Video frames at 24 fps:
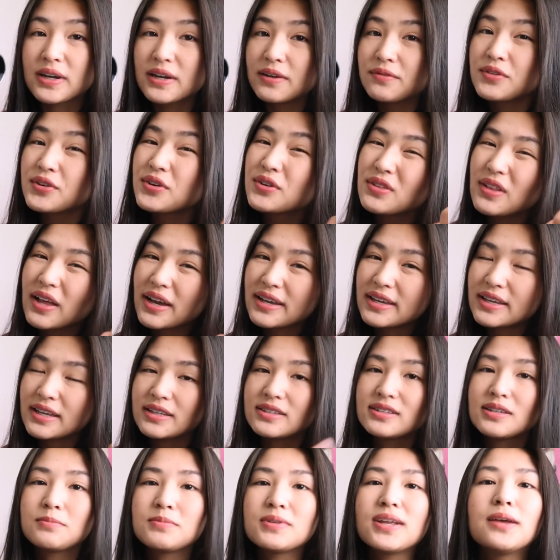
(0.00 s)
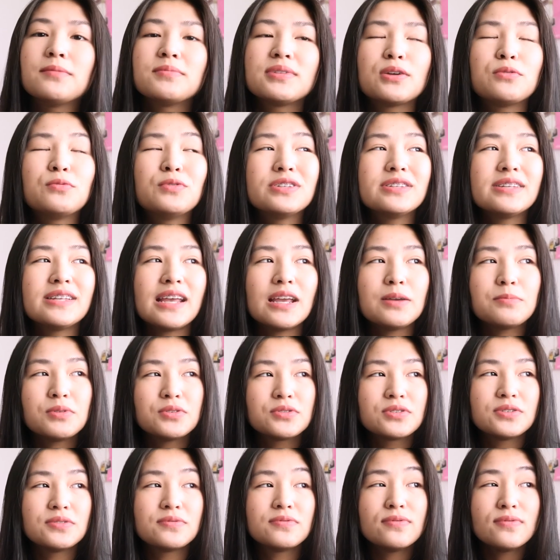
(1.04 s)
If you're lucky, sometimes I wasn't
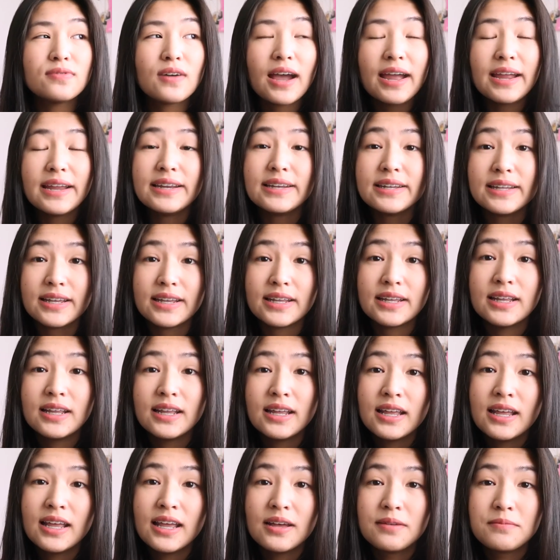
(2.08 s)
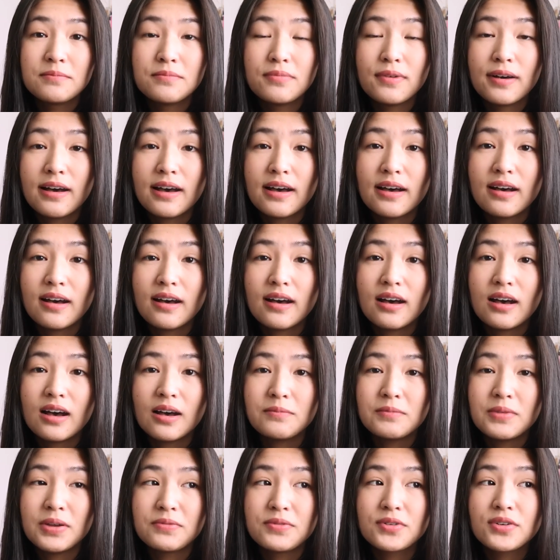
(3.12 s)
able to find it but
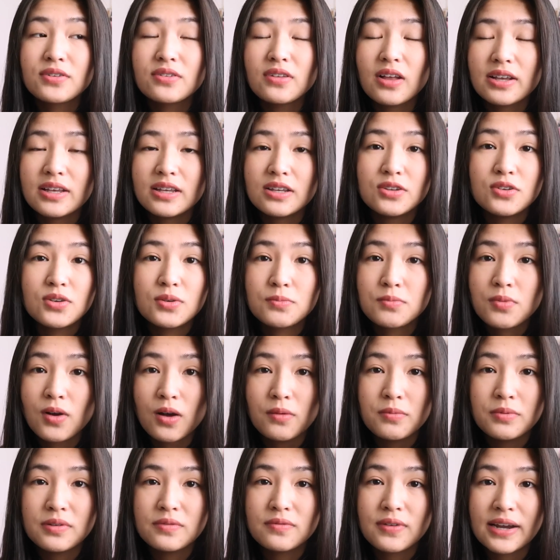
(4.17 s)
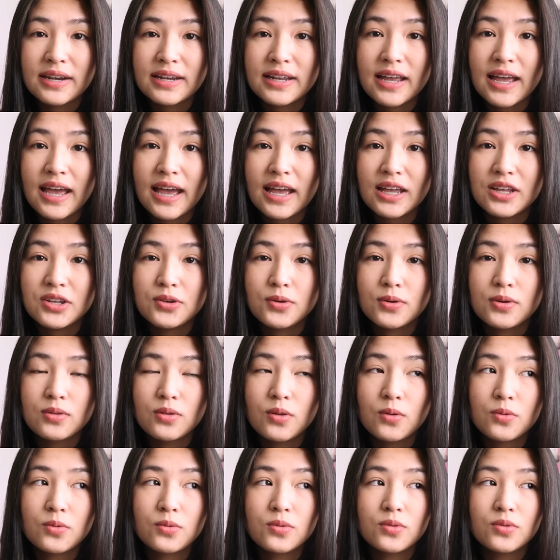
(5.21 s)
um, if you're lucky you can probably find it at your
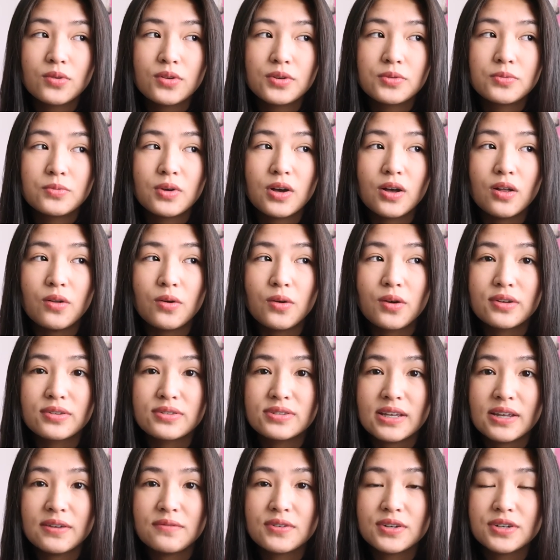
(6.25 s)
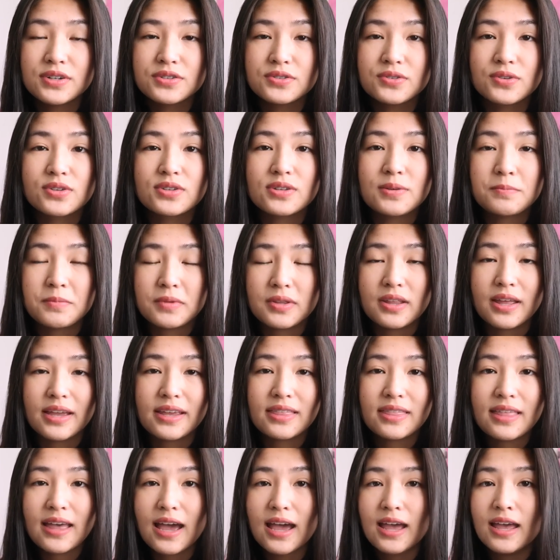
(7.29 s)
local Goodwill or Savers or something
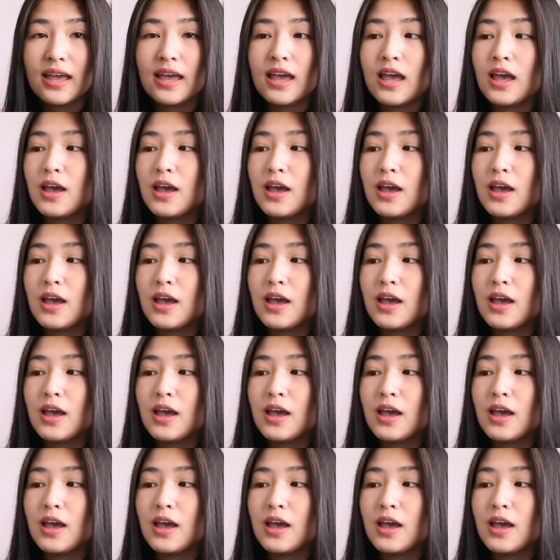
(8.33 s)
like that